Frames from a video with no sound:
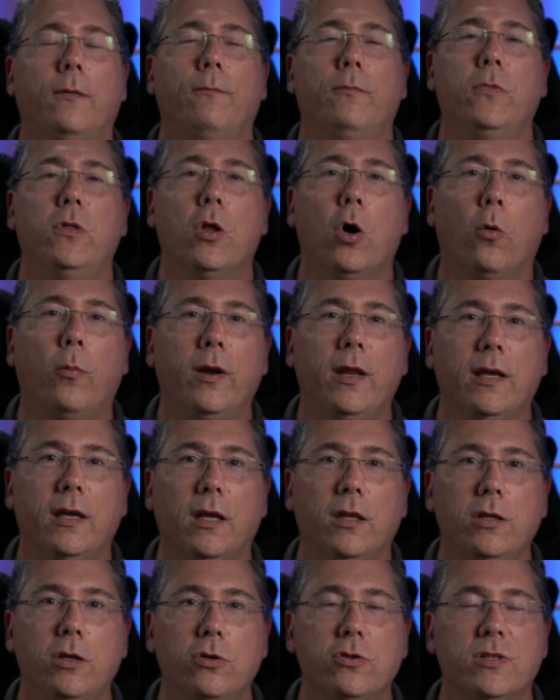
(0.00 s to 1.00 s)
nobody
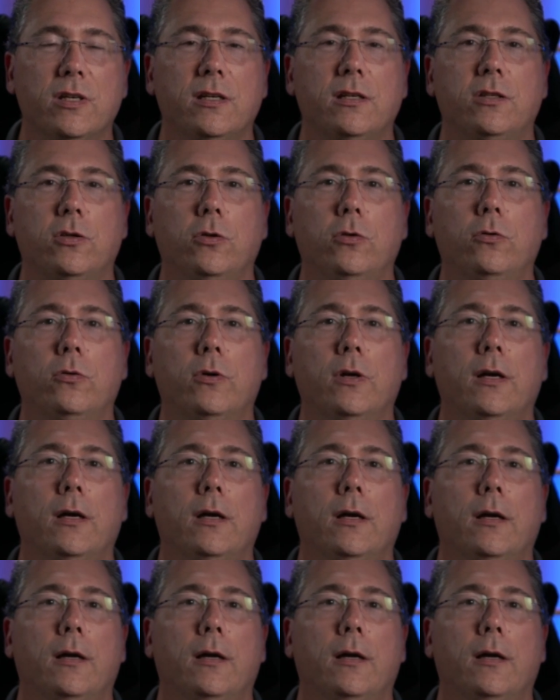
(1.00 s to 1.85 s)
can use it to